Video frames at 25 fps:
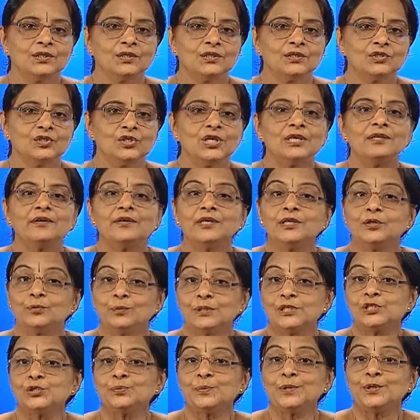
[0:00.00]
Children, you
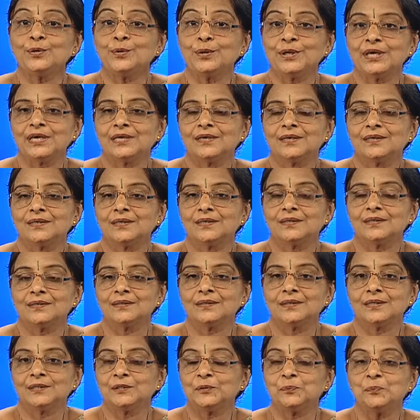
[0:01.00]
must be knowing
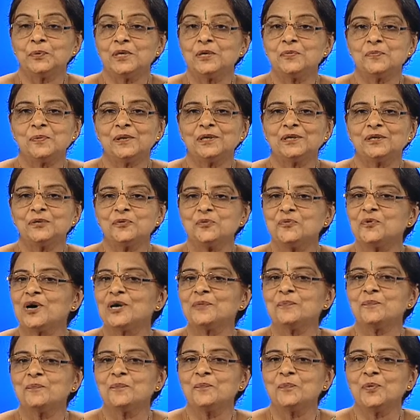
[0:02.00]
that the people who are
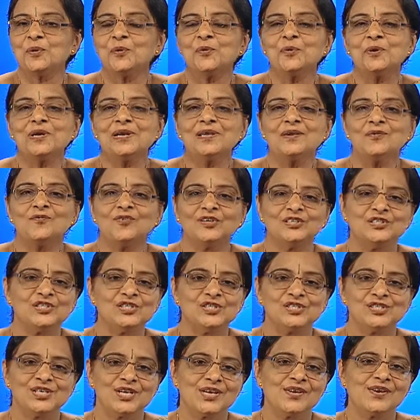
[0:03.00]
purely
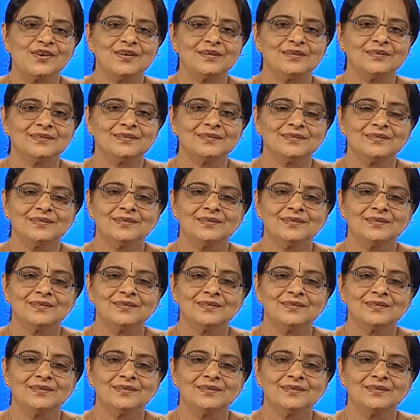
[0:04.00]
vegetarian,